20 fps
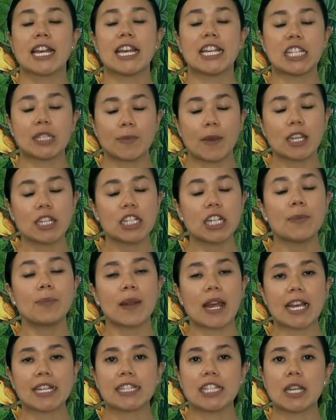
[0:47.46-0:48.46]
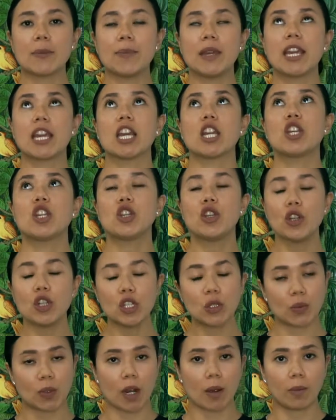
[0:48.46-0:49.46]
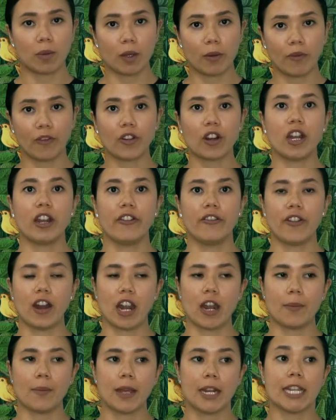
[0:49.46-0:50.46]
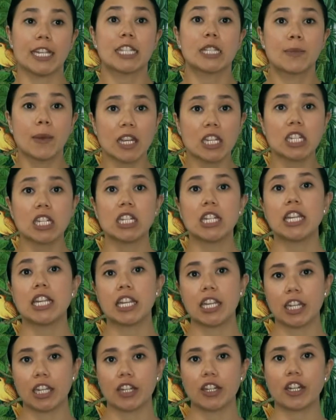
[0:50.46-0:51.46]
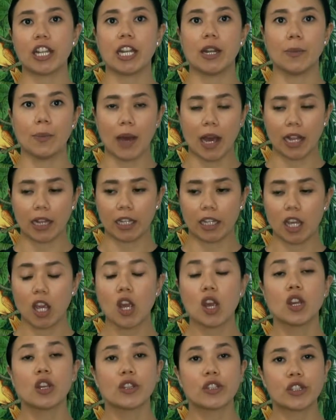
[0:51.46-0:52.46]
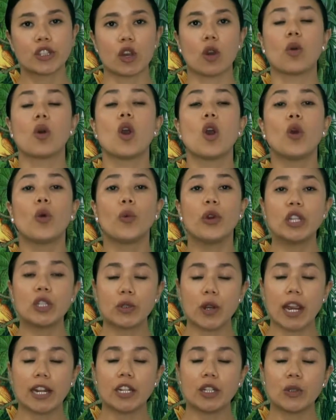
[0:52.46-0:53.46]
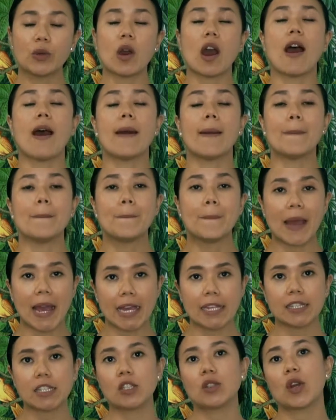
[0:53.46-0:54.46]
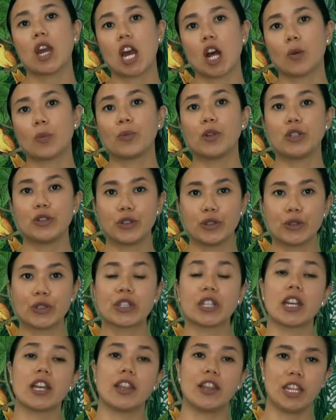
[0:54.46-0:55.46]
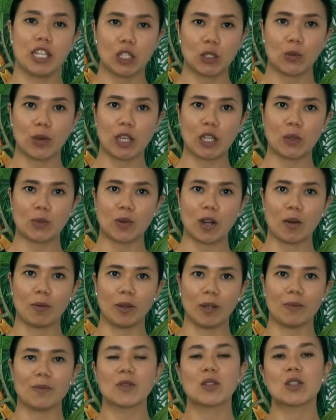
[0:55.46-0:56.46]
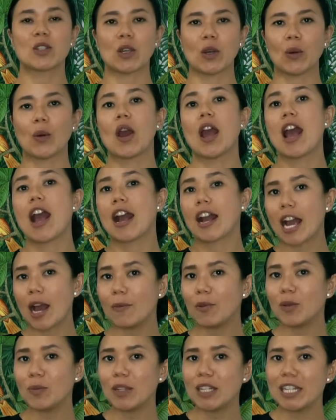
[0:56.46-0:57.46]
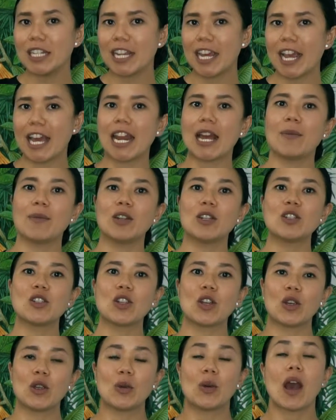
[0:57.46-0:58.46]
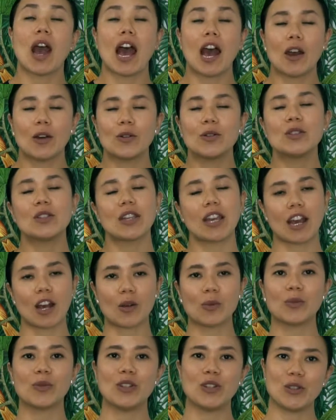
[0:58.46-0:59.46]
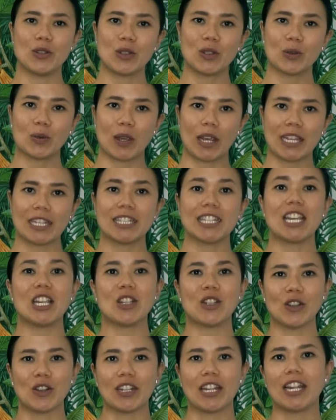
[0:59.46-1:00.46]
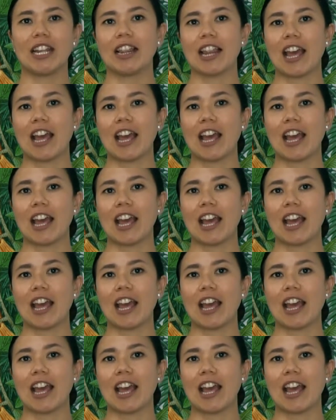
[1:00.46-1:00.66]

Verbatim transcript: especially plastic being a huge problem for our environment, especially here in Bali. So we try to do our best to help reduce this waste problem. So Come with me today and I'm going to show you how to help reduce waste in your daily